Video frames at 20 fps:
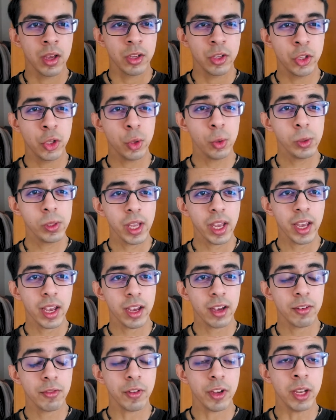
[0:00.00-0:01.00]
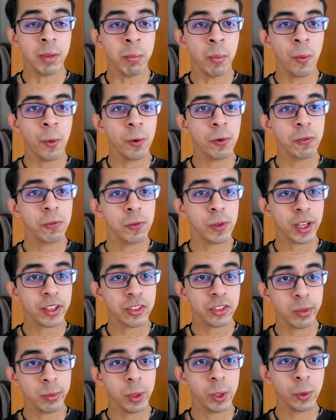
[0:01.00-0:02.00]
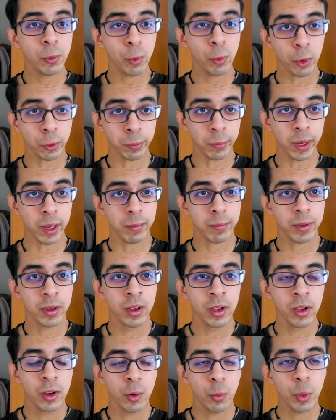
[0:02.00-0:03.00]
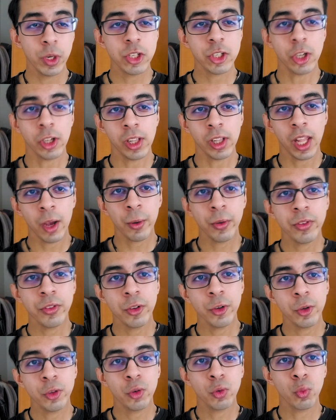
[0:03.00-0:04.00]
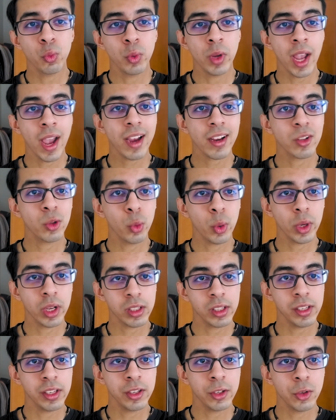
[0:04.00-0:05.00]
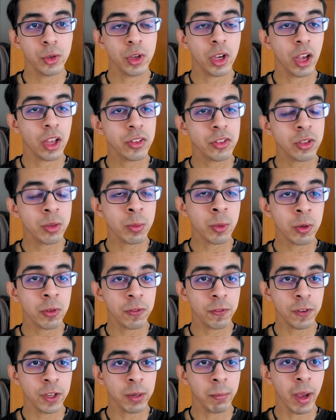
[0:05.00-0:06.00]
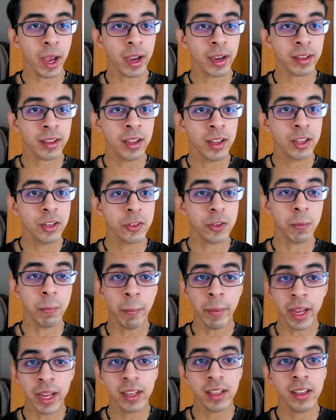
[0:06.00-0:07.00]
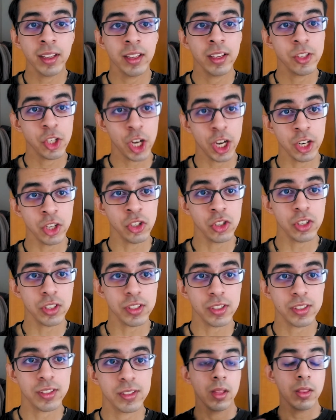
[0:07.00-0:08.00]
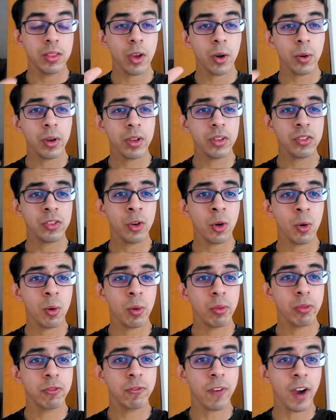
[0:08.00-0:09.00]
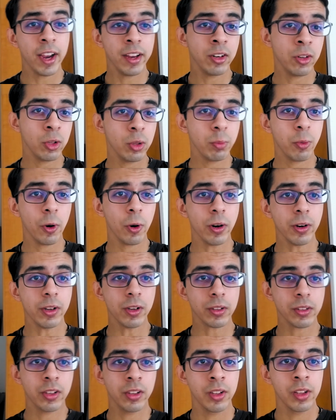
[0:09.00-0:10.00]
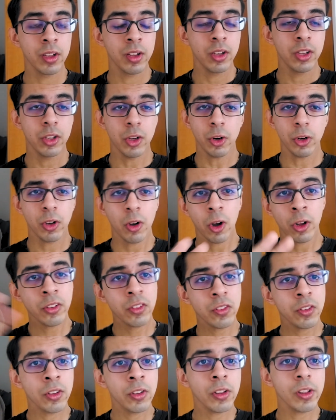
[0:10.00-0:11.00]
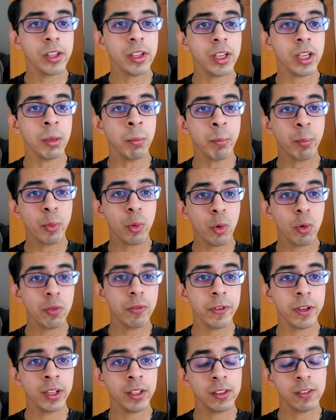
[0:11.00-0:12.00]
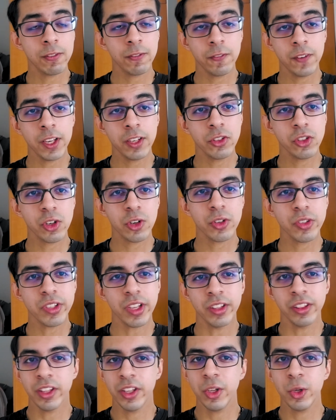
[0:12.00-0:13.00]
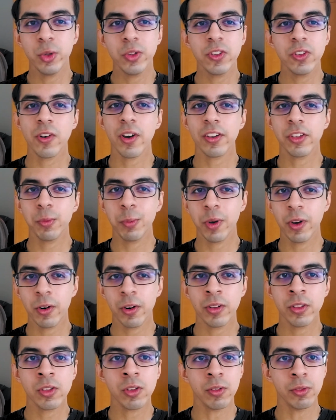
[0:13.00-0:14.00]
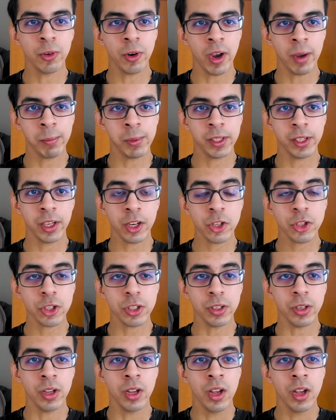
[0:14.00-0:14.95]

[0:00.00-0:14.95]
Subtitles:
You'll have a more flexible roadmap, which allows you to react quickly to customer feedback to make changes. There is no final product. We're constantly improving the features and the user experience of your application,